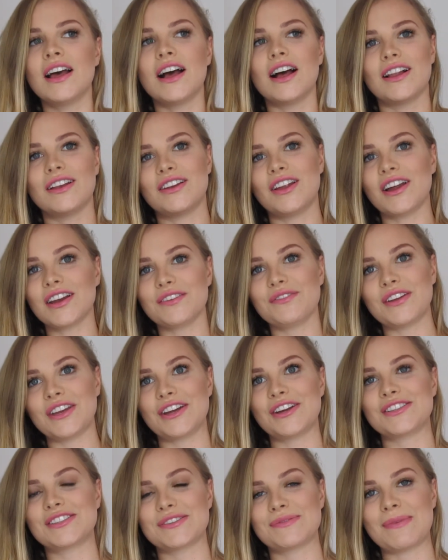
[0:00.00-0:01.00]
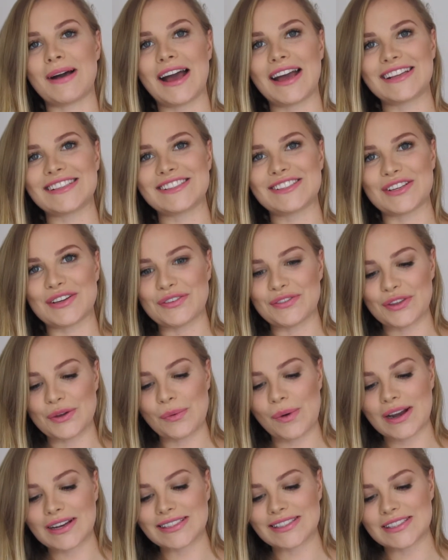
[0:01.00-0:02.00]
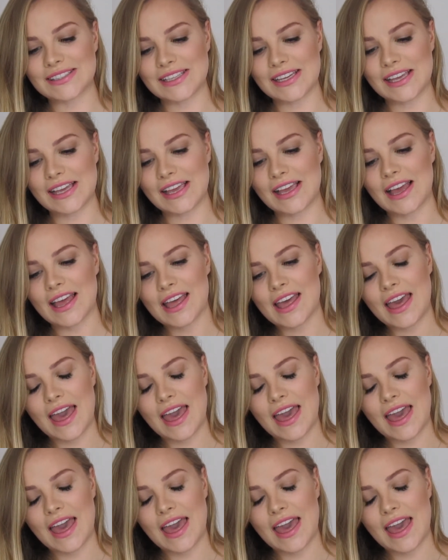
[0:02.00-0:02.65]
a lot of videos of mine, so if you want to see